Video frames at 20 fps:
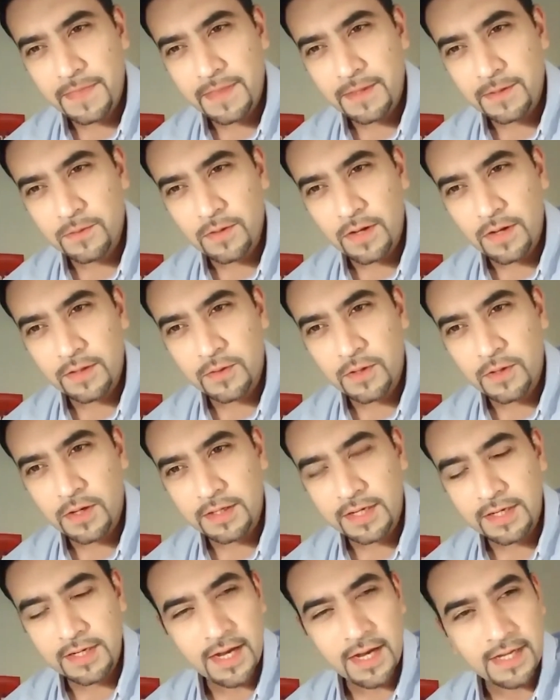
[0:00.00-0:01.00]
so I
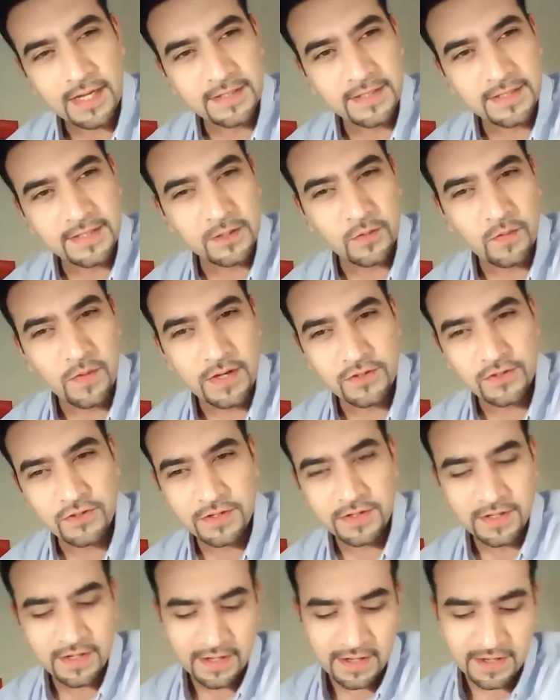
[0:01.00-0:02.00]
thought I'd ask this
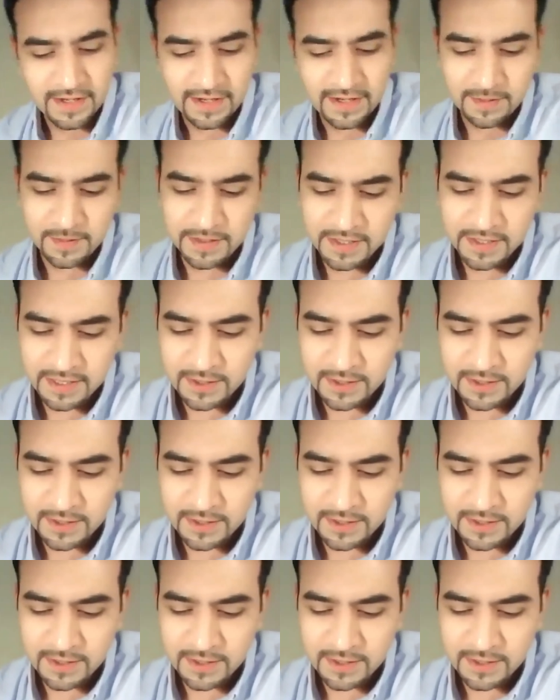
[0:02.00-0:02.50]
question. I mean,